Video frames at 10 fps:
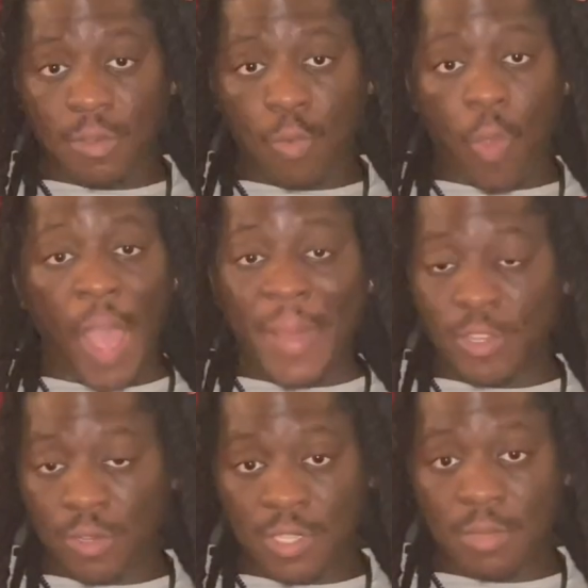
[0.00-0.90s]
Why am I
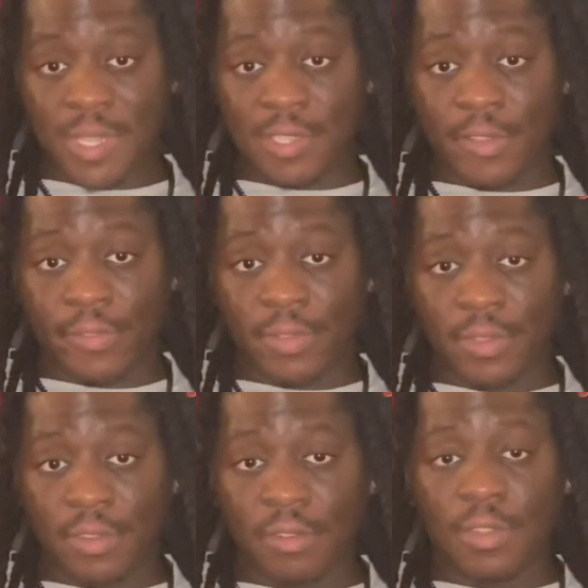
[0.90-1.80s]
doing this to myself?
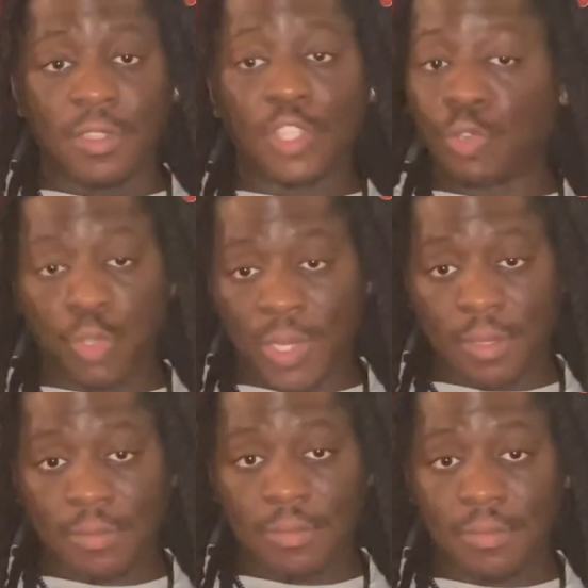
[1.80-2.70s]
Don't do it.
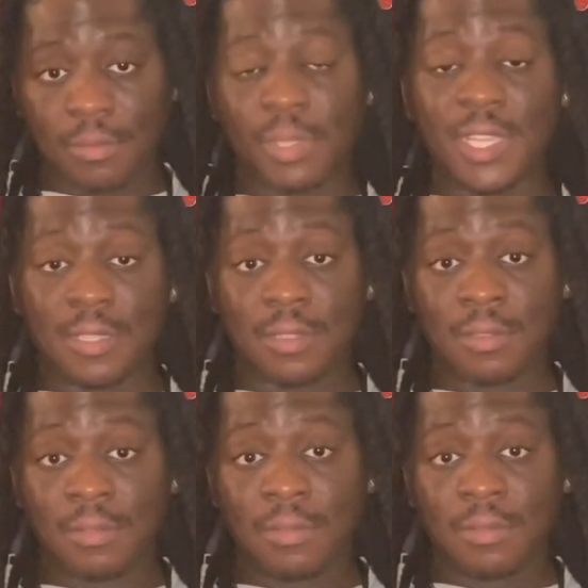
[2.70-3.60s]
Please.
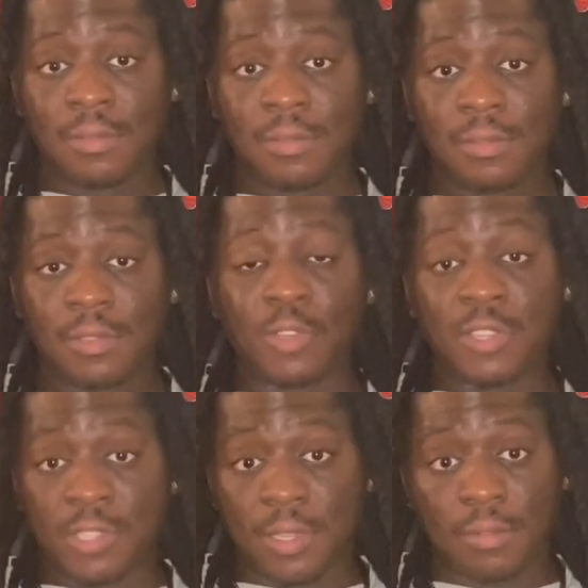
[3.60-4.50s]
No,
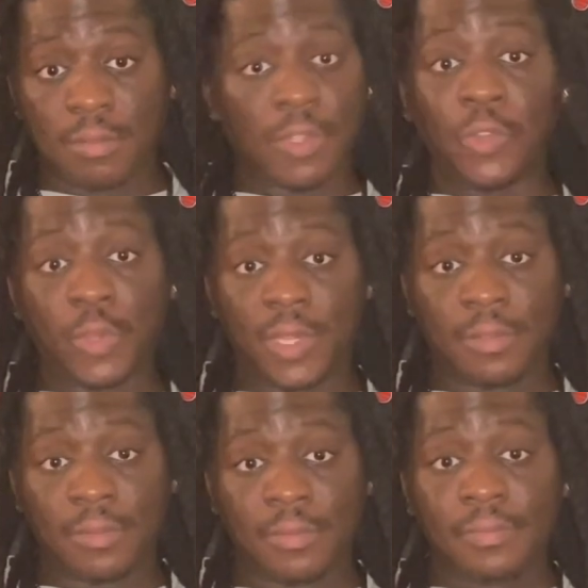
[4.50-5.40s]
seriously. Don't do it.
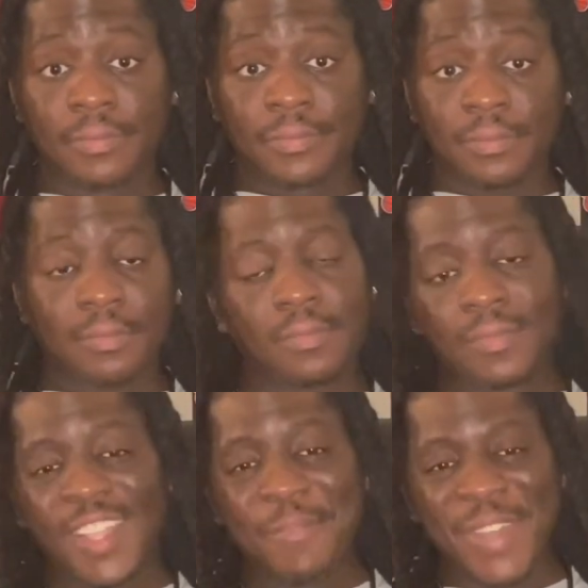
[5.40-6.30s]

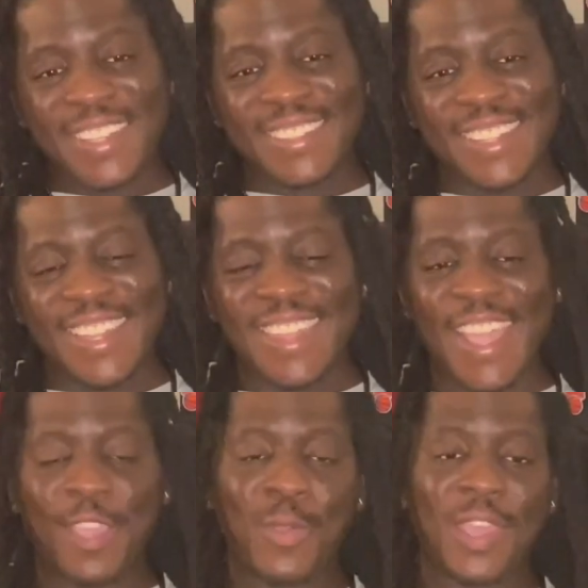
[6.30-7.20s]
But
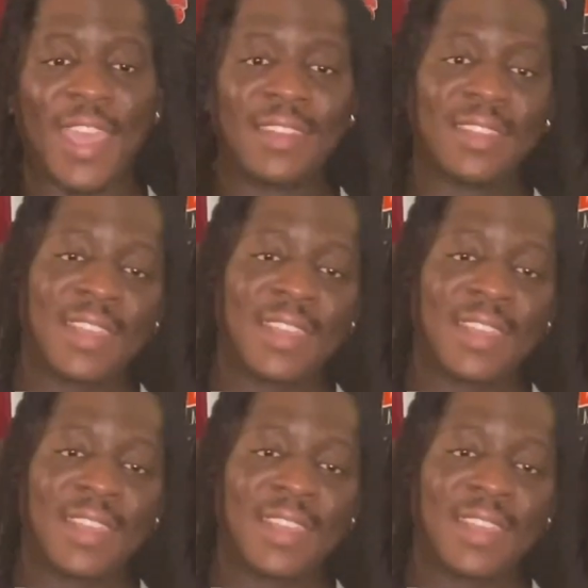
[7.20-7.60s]
thank you again.